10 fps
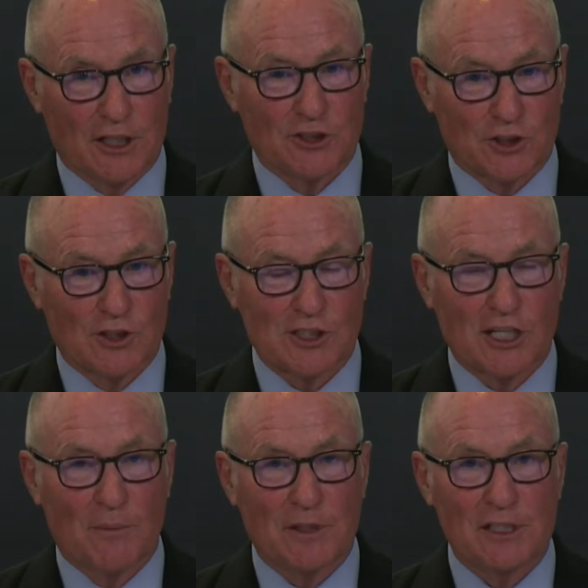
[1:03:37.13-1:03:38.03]
Insurance
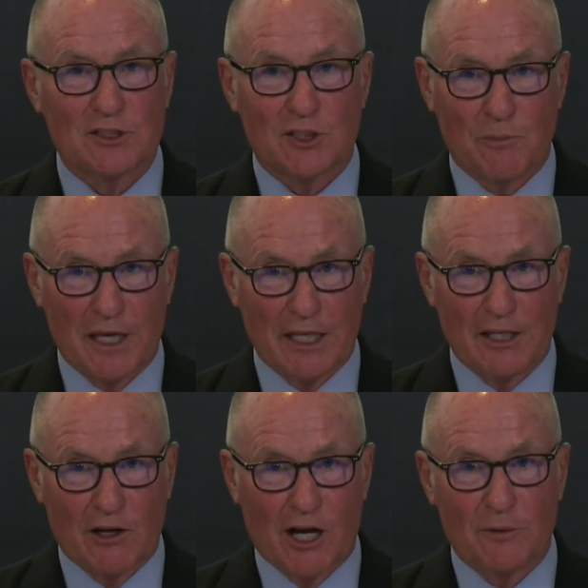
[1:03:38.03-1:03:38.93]
companies
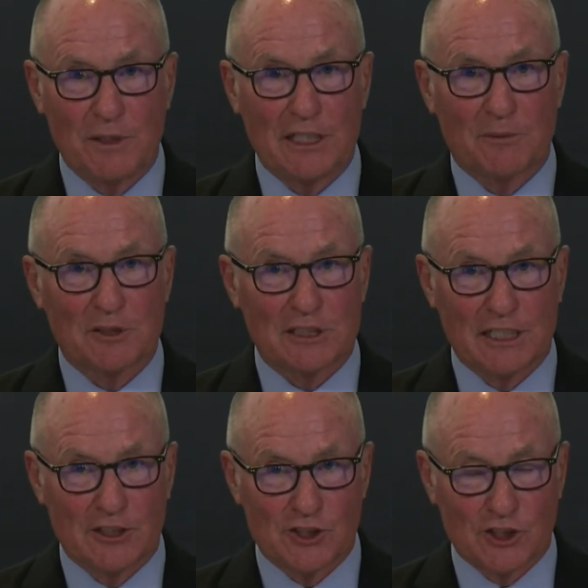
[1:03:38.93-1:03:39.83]
depend on being able to
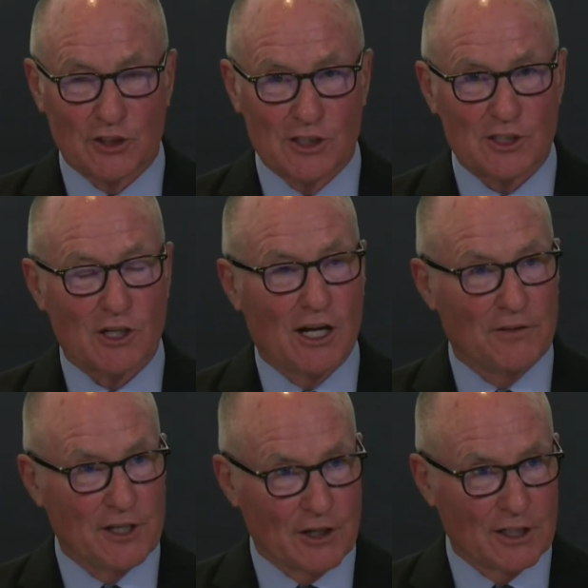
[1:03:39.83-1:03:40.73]
get insurance
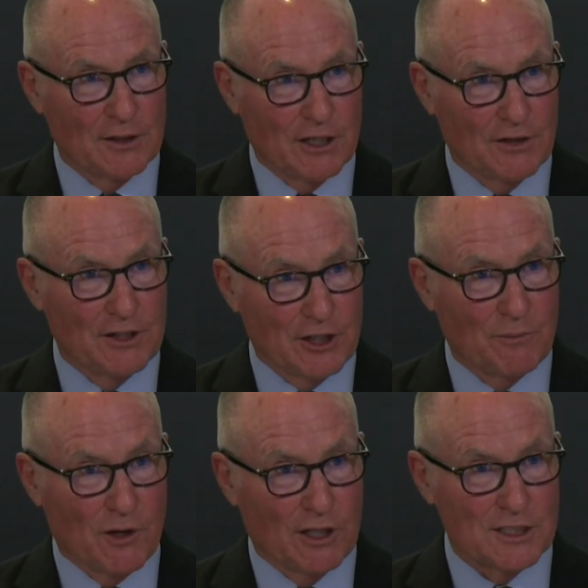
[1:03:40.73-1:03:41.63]
on their
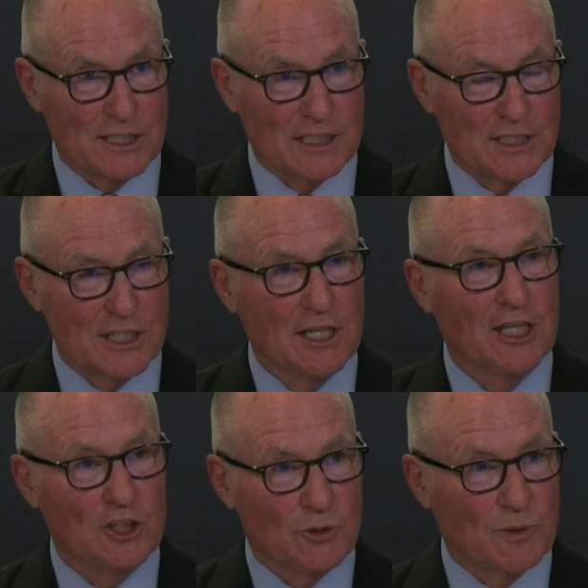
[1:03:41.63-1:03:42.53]
policies
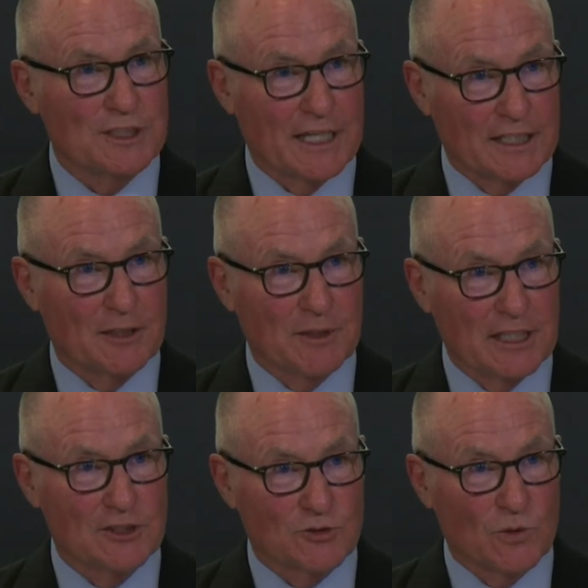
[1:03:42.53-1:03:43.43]
to protect them
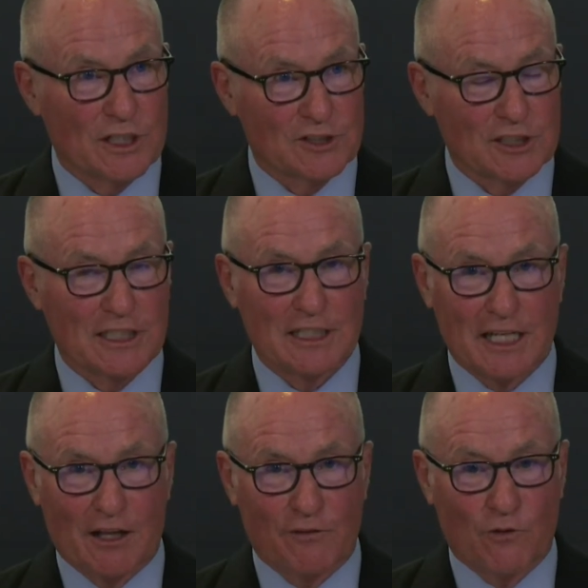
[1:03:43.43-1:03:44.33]
against risk. And in
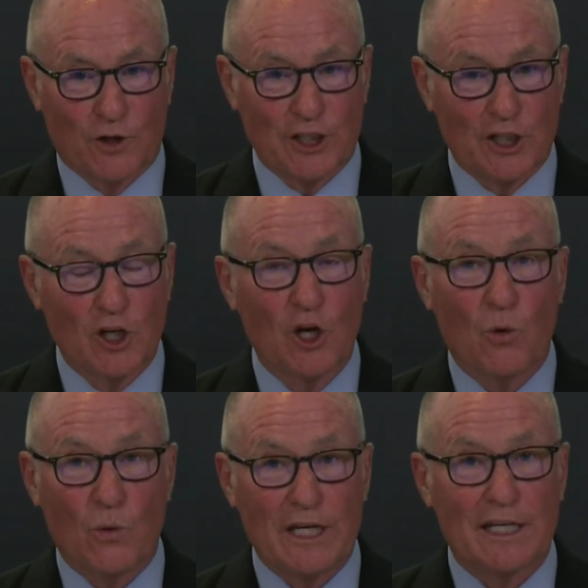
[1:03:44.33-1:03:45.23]
California,
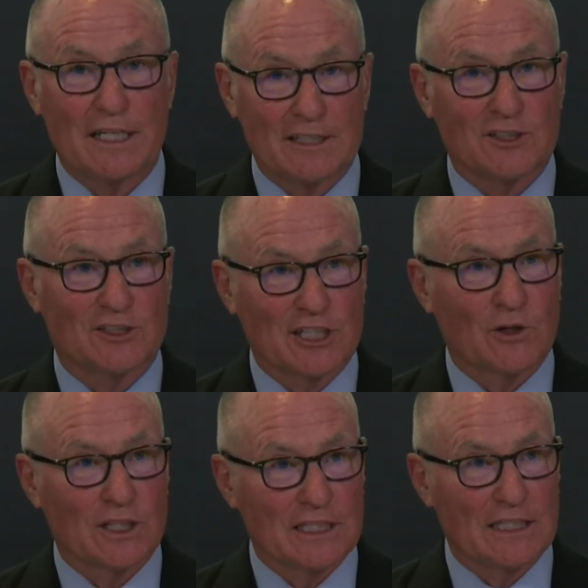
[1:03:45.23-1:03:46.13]
we
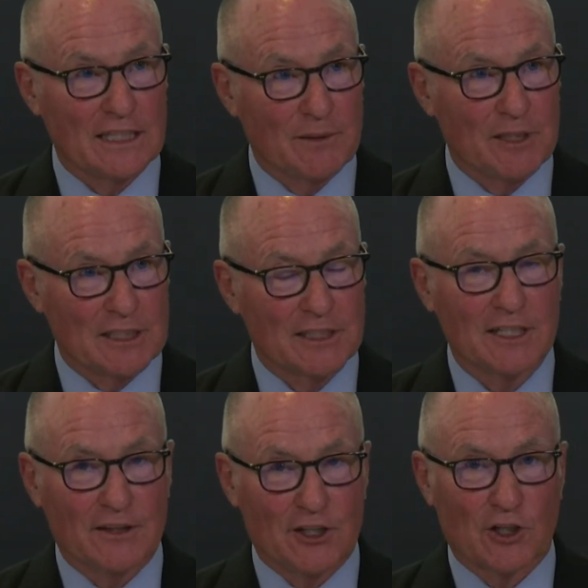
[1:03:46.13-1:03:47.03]
unnecessarily limit
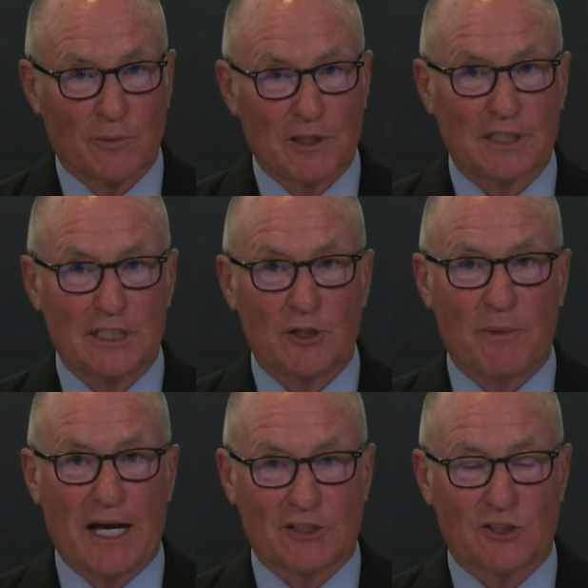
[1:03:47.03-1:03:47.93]
their ability to
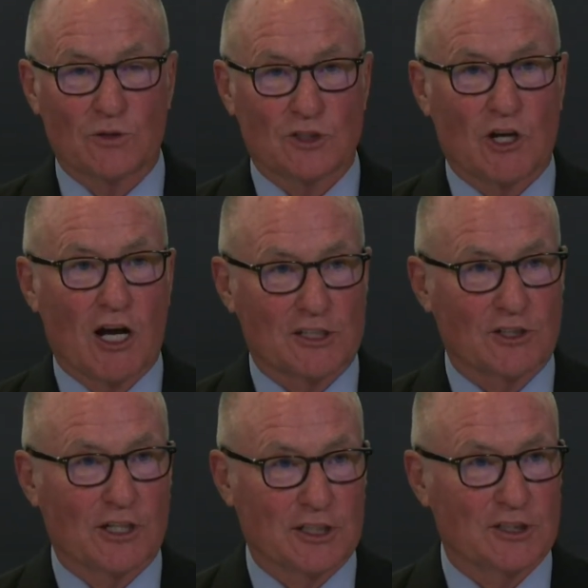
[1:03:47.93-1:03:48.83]
pass those costs
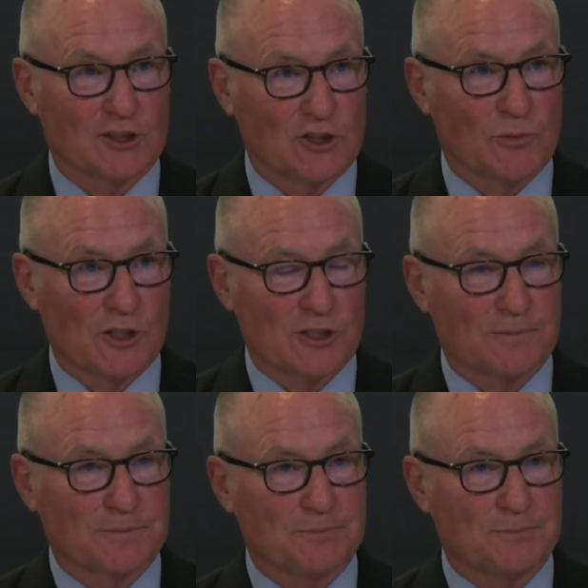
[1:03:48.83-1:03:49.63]
on to consumers.